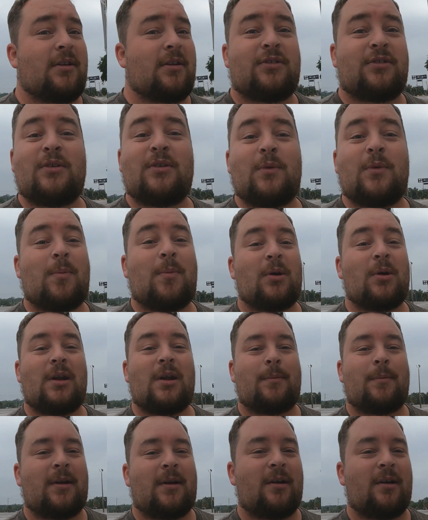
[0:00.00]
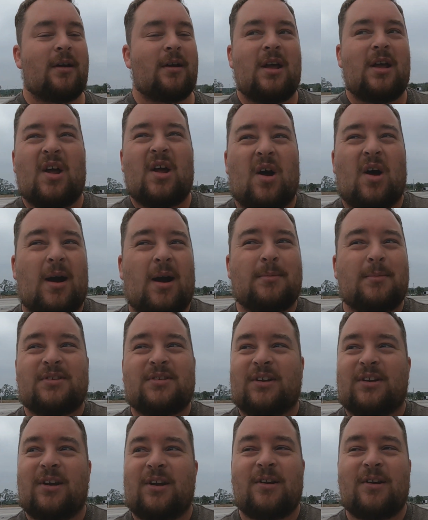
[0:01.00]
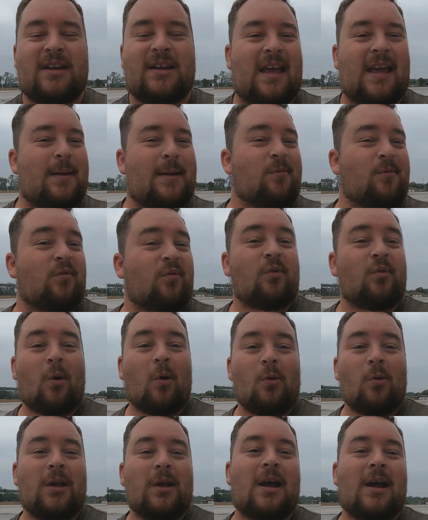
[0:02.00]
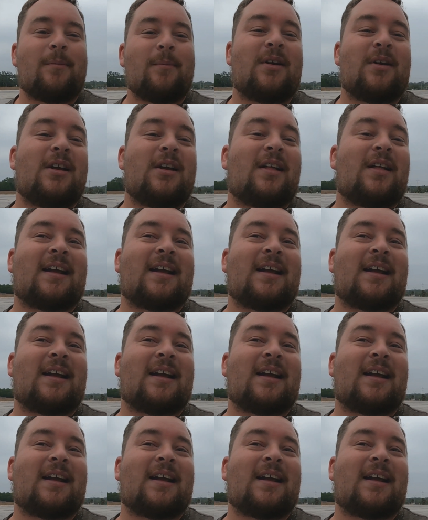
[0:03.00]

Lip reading: But as soon as we pulled up here, armed security came rolling up,